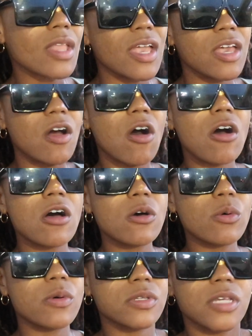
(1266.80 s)
it
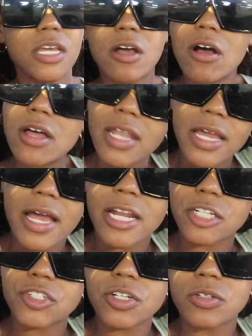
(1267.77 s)
all it all like kind
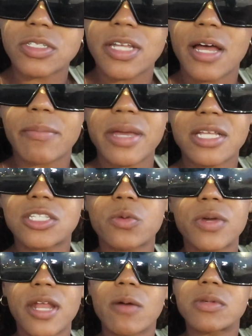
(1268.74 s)
of trickles down back to
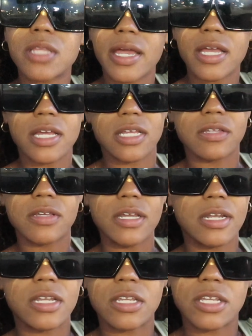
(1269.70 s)
when I was like a
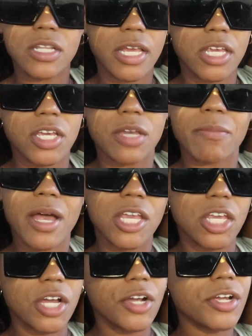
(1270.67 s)
in like yeah, in my
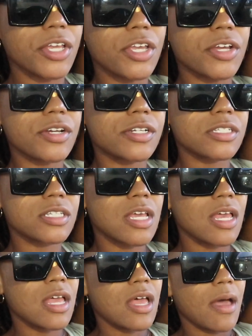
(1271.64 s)
younger years.
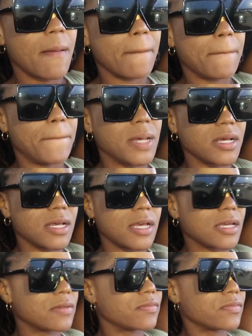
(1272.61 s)

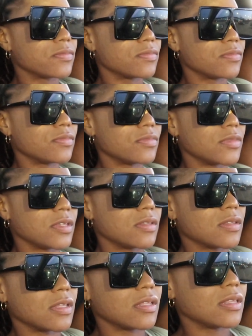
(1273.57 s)
But
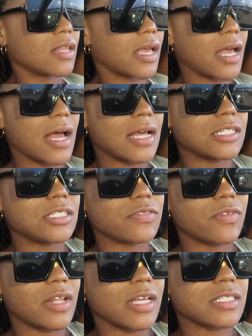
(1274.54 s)
like I
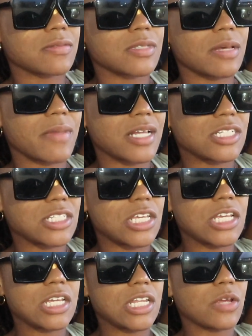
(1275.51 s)
just felt like sometimes I just
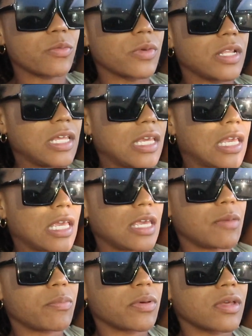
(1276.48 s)
couldn't really
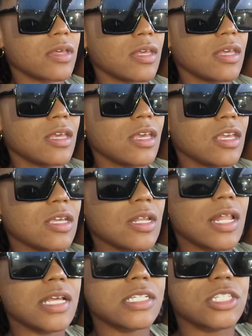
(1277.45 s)
keep you
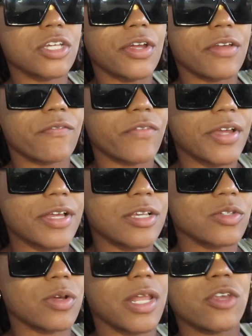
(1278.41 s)
know like certain
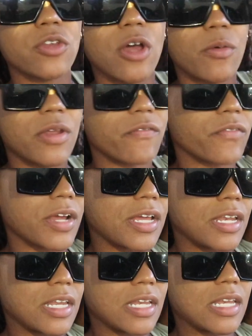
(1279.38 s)
friends or like you know when a
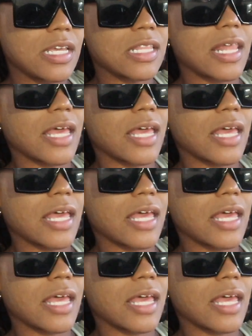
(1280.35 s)
friend did, did